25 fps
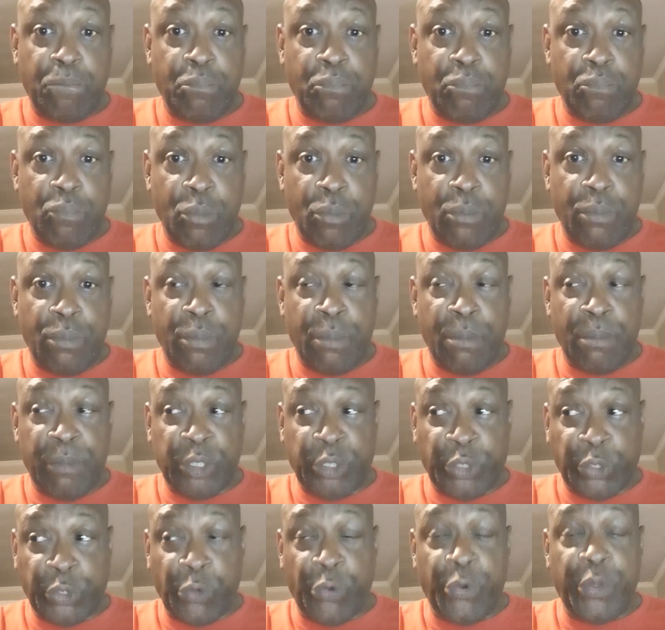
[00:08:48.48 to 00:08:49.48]

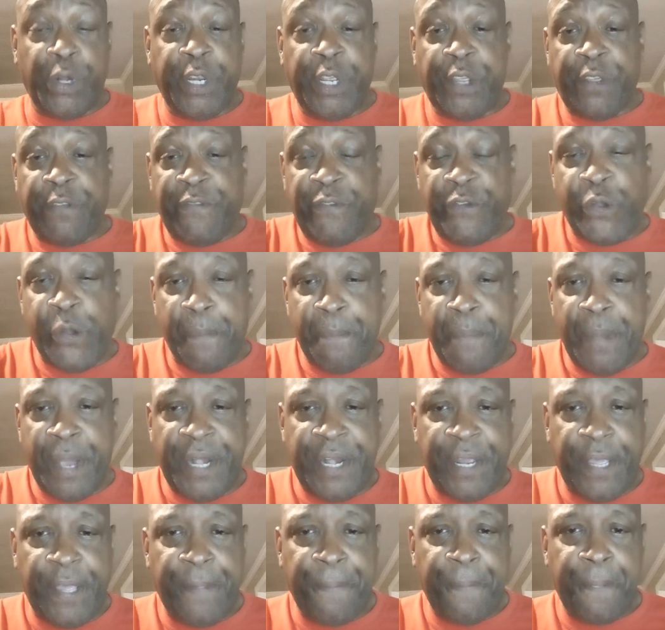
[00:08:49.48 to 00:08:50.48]
Majority of your money
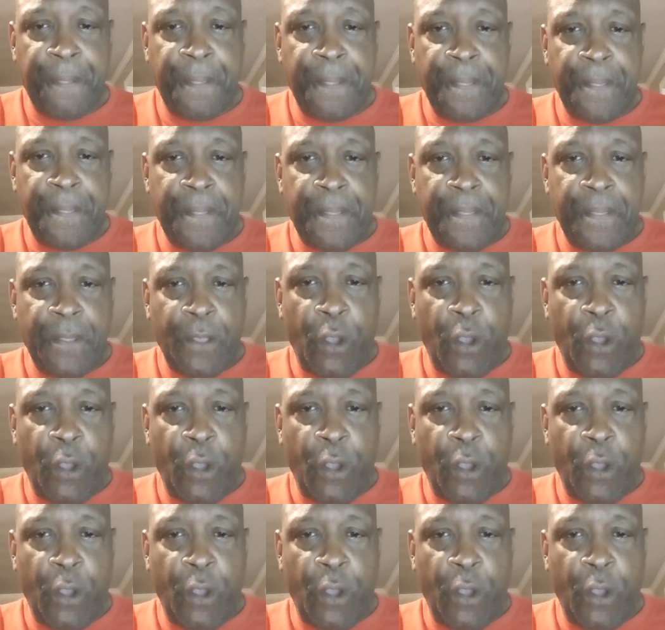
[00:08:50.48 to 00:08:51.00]
or